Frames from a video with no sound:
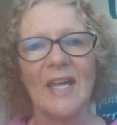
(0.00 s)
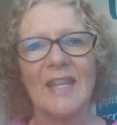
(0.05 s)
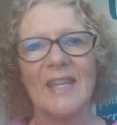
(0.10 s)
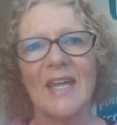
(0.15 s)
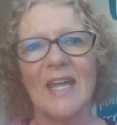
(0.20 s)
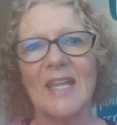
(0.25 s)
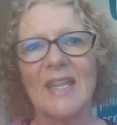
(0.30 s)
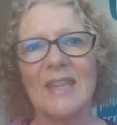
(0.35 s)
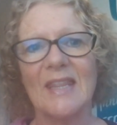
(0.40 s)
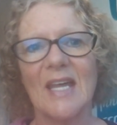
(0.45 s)

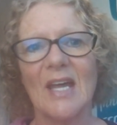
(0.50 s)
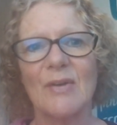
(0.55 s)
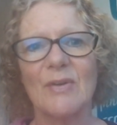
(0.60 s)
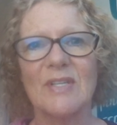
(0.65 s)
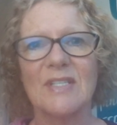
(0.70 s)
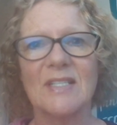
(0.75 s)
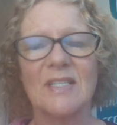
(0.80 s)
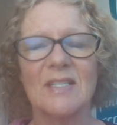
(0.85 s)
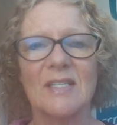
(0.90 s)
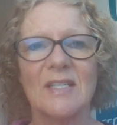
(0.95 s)
then there
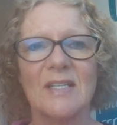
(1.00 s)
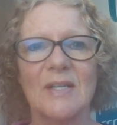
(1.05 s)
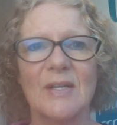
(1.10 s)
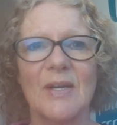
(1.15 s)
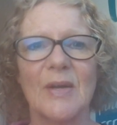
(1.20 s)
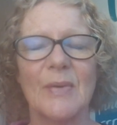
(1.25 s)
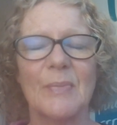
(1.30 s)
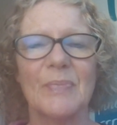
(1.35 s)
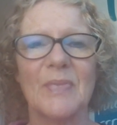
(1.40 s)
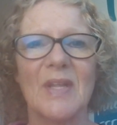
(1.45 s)
is
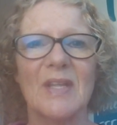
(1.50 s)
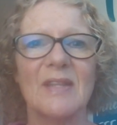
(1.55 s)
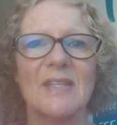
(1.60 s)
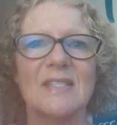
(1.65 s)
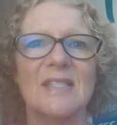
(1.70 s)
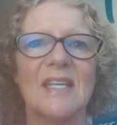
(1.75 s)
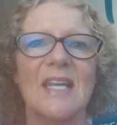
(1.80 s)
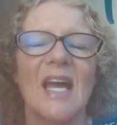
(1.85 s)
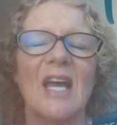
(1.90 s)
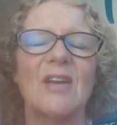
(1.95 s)
a
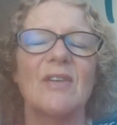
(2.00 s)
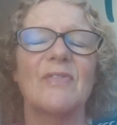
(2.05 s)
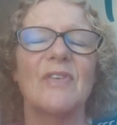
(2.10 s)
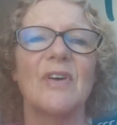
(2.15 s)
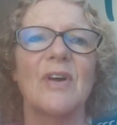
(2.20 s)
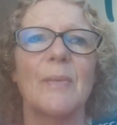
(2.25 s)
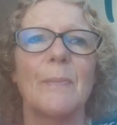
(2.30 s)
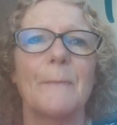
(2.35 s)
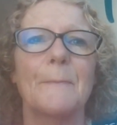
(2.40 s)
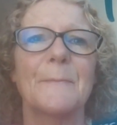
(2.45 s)
there's a kind of
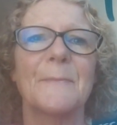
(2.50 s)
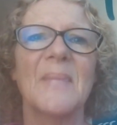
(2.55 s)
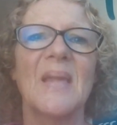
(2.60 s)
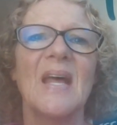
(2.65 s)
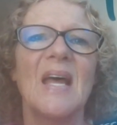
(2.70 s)
um